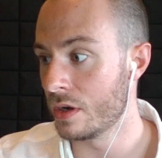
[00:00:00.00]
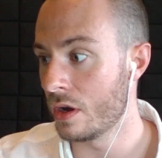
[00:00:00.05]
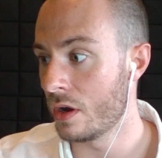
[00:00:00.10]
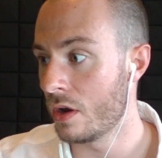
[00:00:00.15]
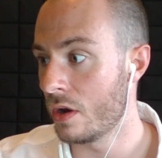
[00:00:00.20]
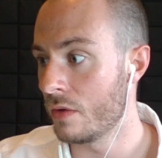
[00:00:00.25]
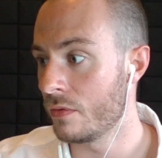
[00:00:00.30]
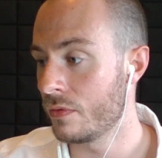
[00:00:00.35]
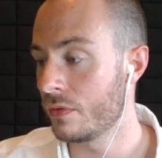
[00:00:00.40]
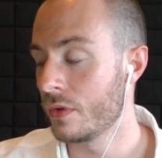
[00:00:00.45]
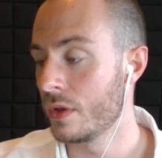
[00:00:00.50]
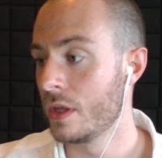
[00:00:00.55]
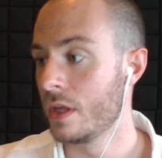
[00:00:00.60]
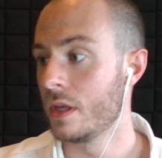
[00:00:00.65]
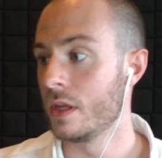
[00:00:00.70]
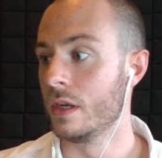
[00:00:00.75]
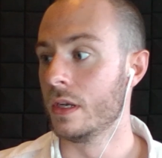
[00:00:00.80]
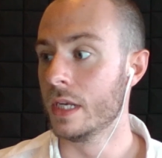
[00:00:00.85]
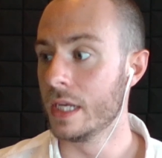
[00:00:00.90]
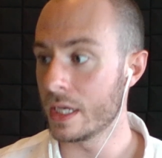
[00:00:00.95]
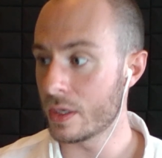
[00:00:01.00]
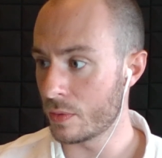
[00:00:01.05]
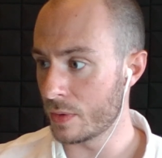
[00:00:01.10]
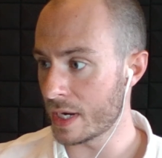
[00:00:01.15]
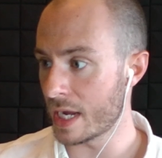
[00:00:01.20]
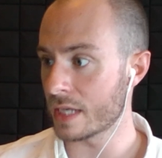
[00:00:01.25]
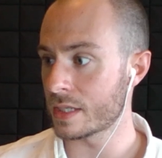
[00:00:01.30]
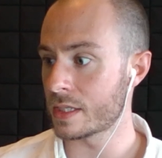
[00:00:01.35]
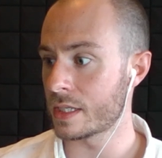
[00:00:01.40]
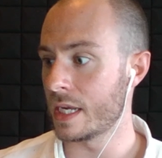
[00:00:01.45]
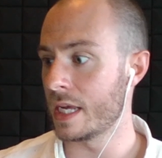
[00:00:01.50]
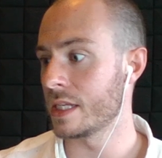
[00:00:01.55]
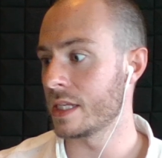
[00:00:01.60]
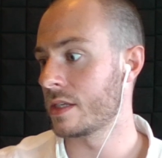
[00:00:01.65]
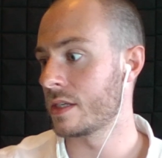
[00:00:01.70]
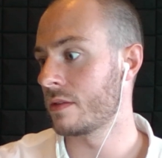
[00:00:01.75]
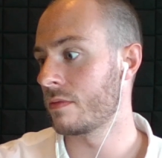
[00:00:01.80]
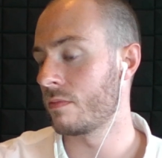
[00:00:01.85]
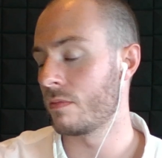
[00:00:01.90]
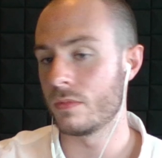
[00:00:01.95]
of liquid
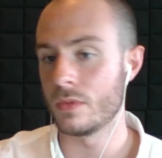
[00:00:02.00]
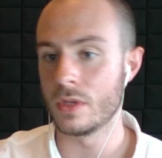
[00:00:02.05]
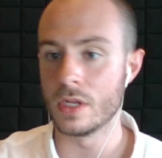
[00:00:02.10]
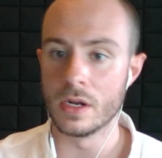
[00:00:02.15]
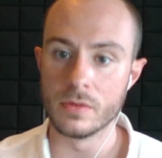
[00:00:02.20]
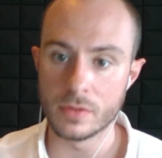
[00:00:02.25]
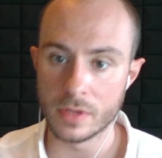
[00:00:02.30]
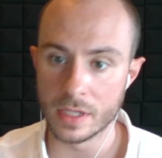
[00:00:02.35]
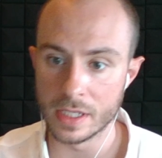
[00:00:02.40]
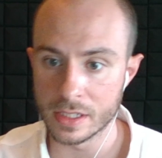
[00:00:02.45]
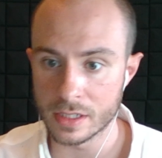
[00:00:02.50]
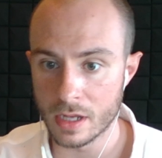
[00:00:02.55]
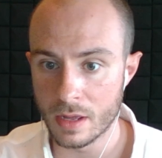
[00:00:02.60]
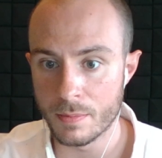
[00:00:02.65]
assets, you know, things like